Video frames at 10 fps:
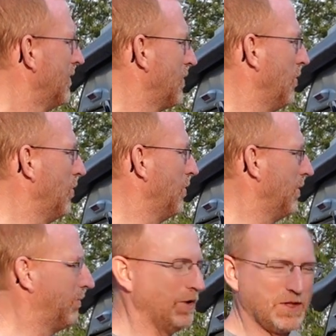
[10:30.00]
So
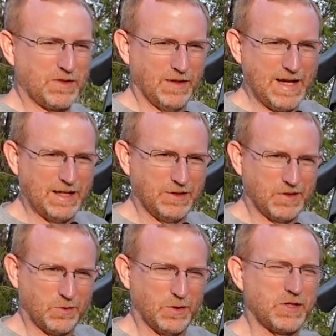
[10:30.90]
the fix to that
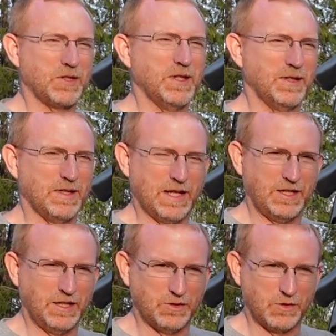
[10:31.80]
is to extend
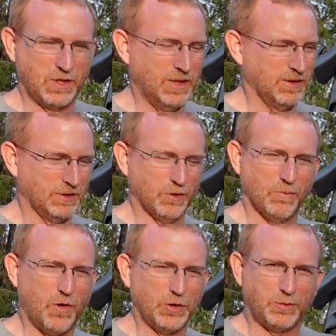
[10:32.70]
that hinge and there
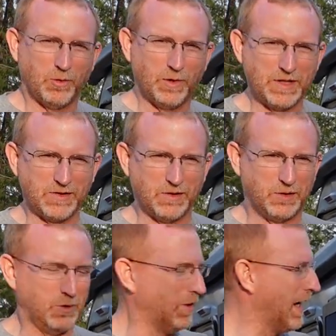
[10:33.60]
are multiple ways to
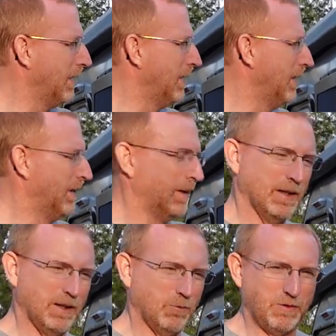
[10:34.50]
do that.
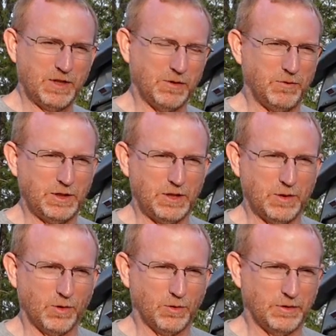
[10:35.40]
Uh, we did a
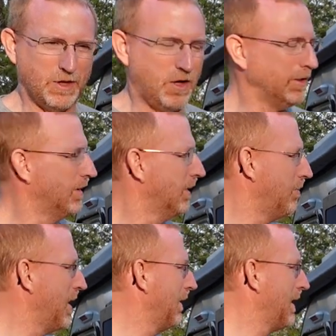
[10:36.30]
video early on
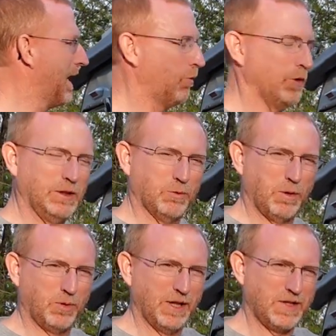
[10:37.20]
about how we
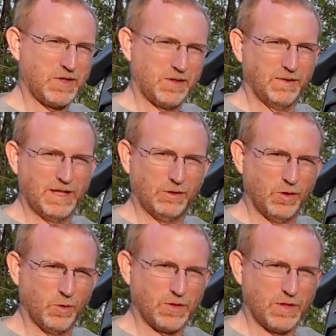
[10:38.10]
replaced that
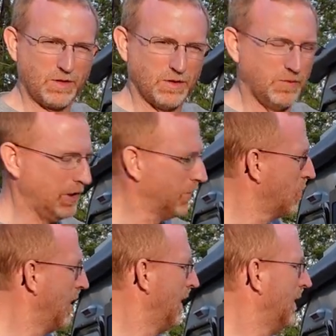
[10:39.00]
lower section of hinge